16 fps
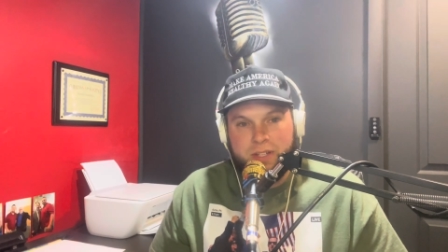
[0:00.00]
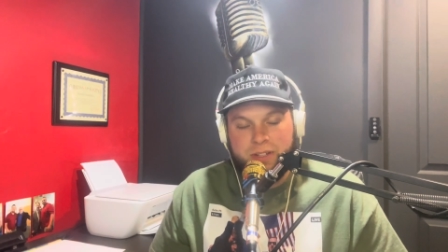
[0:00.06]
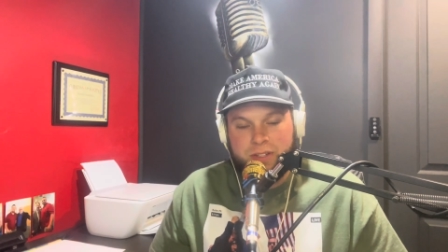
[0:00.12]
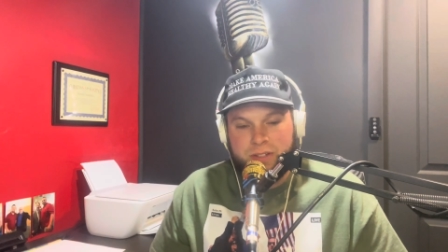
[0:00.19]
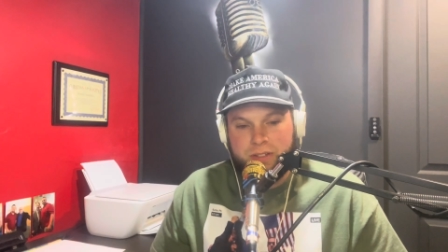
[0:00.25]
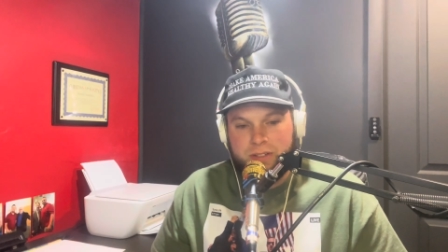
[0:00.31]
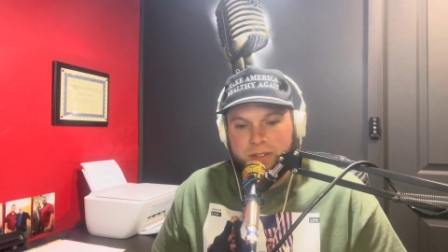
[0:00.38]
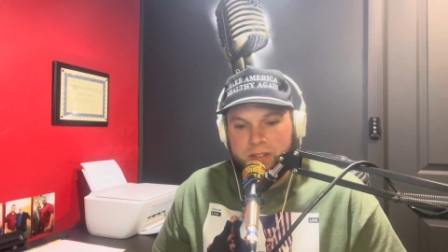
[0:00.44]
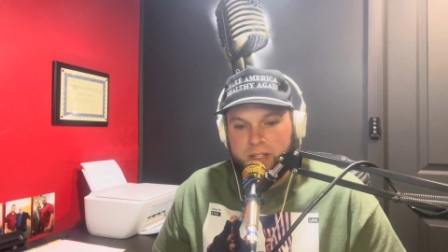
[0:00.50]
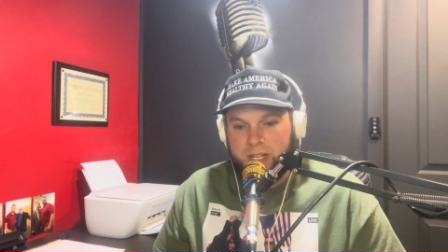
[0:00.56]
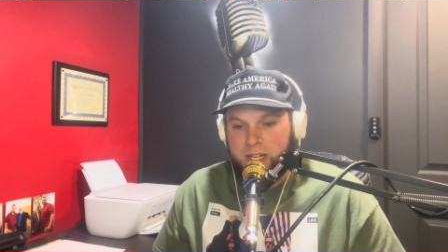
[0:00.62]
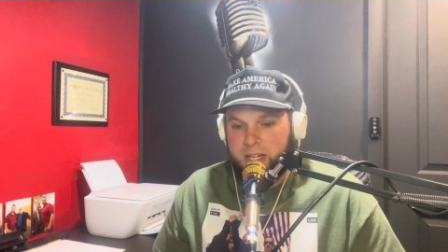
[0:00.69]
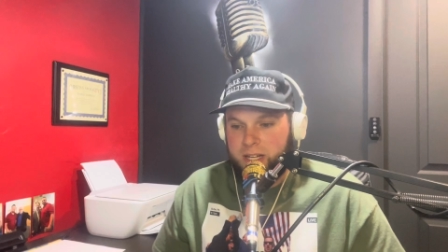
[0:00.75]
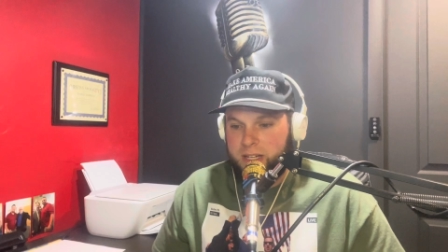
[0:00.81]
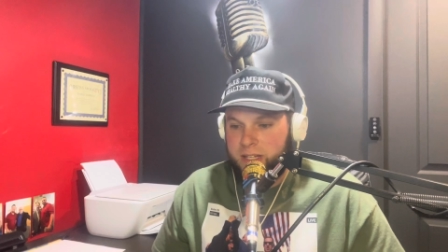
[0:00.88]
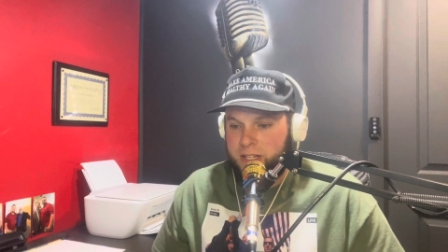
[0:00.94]
You shouldn't
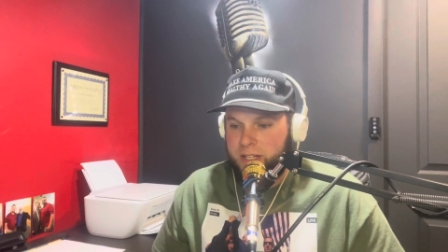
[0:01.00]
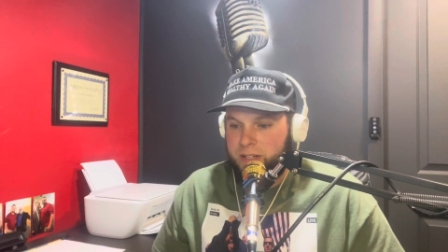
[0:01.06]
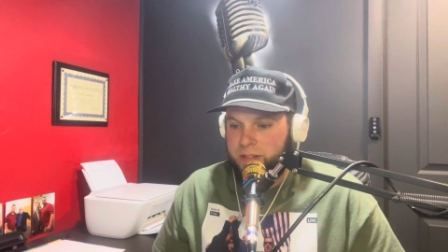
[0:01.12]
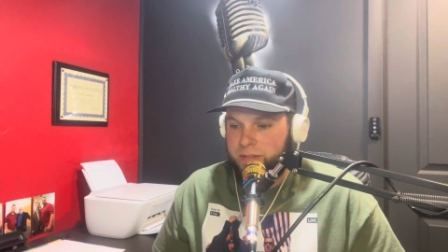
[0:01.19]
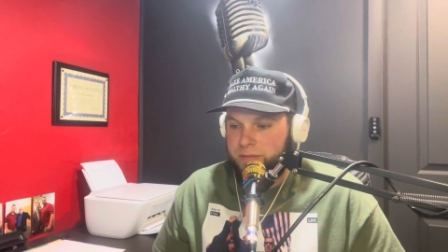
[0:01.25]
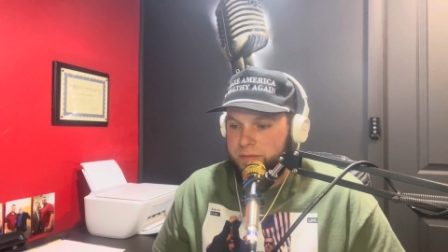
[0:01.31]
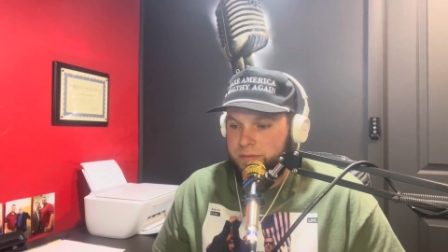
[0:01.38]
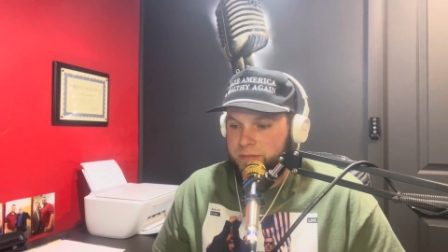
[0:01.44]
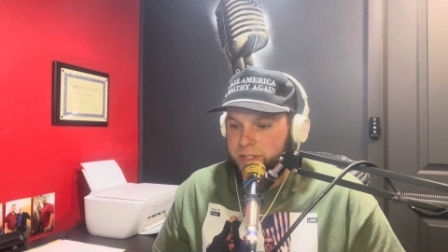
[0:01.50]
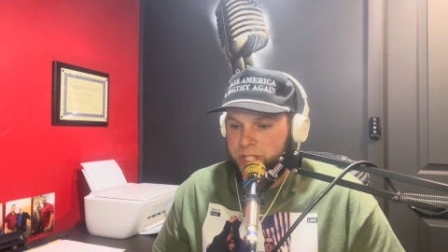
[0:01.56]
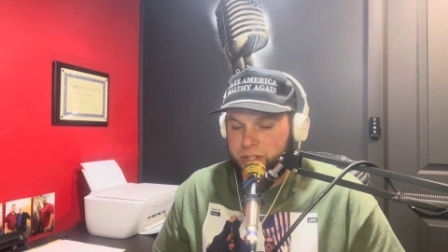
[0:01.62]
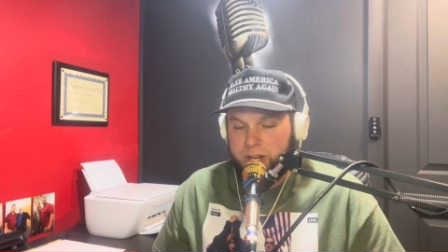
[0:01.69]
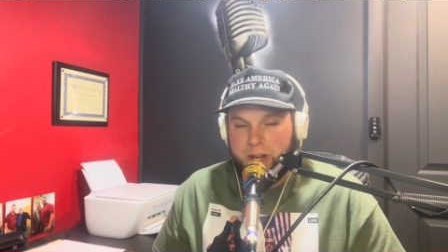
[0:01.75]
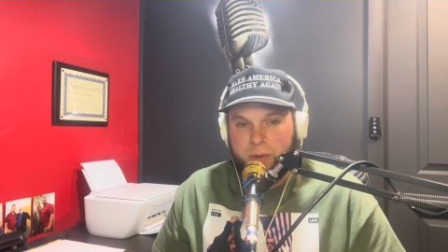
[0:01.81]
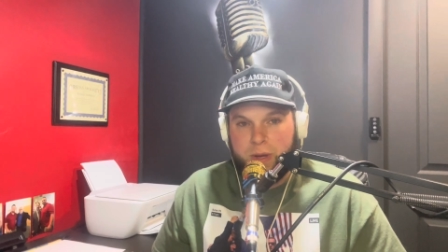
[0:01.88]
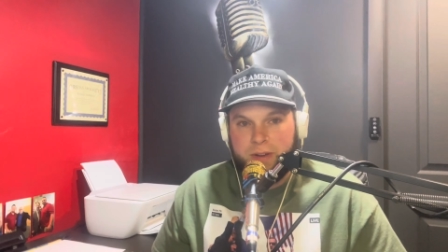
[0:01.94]
uh, you know
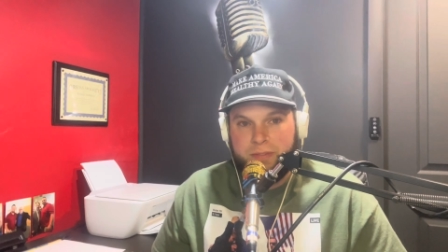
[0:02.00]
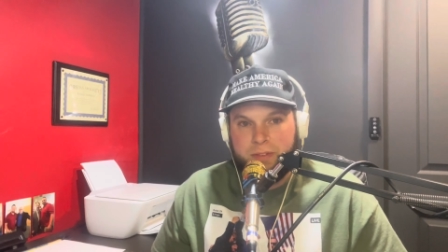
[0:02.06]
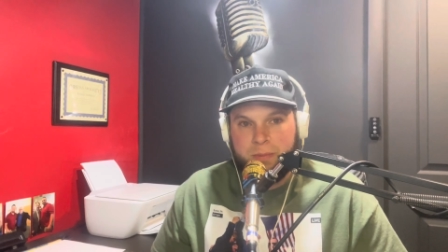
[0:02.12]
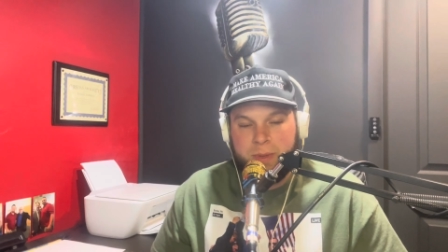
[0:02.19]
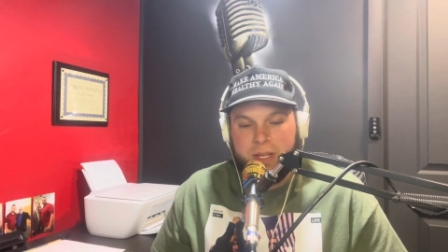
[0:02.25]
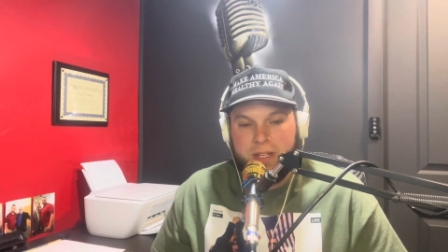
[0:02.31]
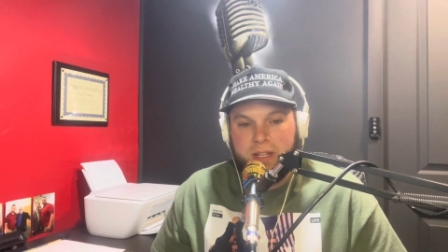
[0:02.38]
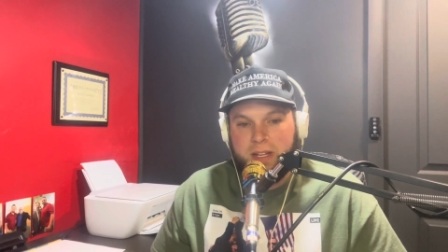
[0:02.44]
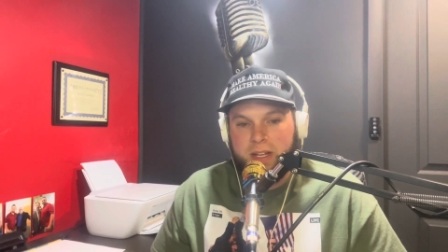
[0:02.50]
stray away from it.